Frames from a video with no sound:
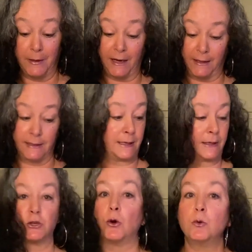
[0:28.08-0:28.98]
because he's
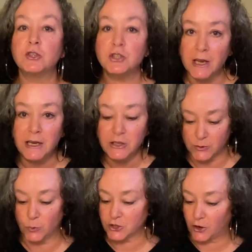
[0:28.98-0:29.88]
like, don't change
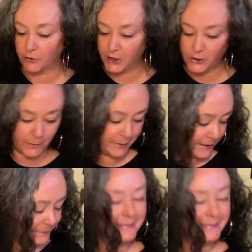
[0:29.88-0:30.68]
what's already good, but